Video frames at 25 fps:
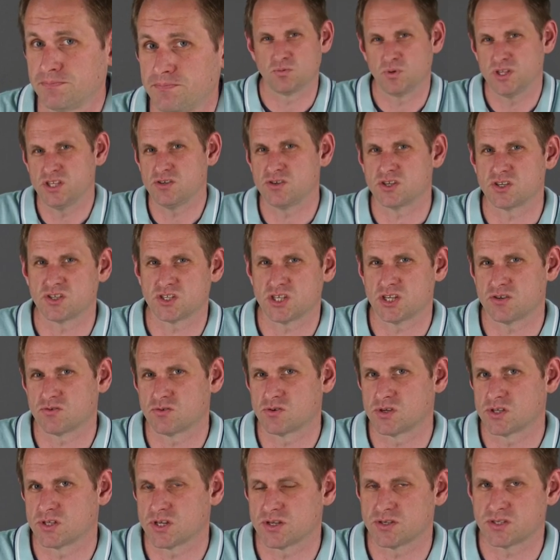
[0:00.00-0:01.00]
So when you
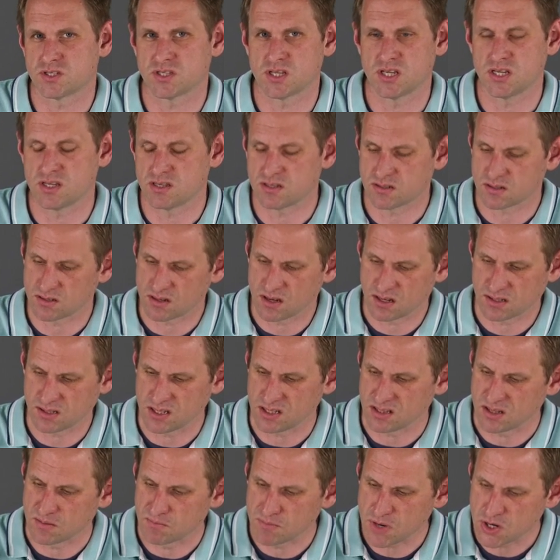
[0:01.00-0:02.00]
consider all of those things, I
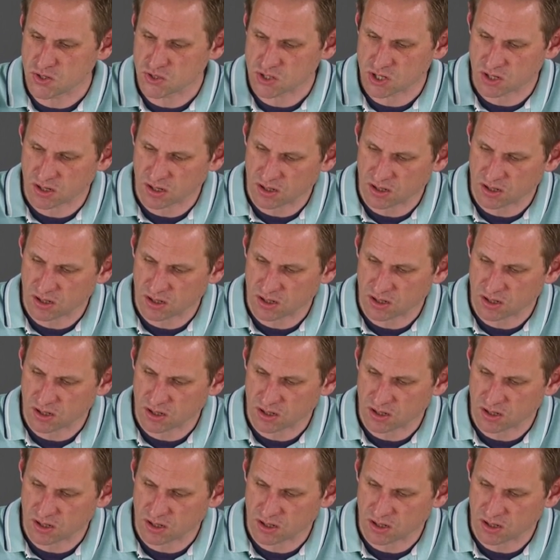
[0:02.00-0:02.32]
think the most